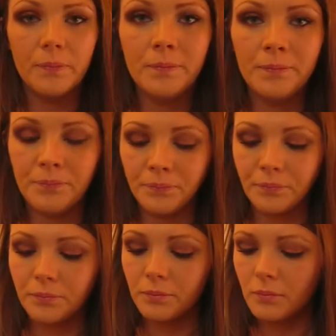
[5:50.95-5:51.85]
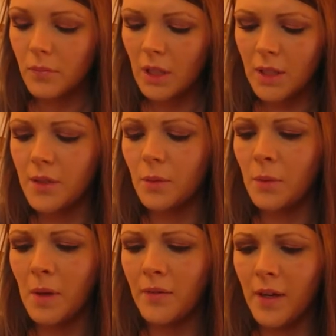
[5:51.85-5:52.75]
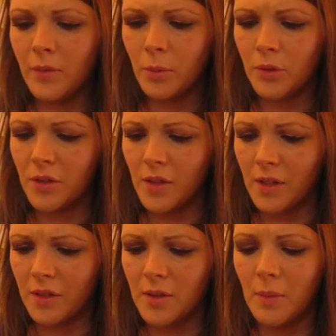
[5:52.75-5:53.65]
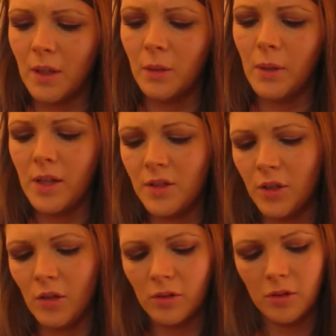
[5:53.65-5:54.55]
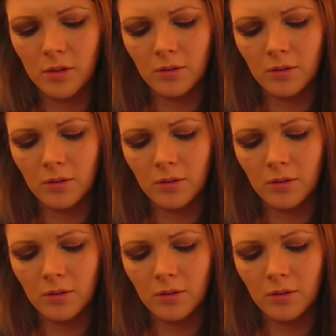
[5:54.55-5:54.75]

this is one of my favourite brushes actually, it's my Louise Young.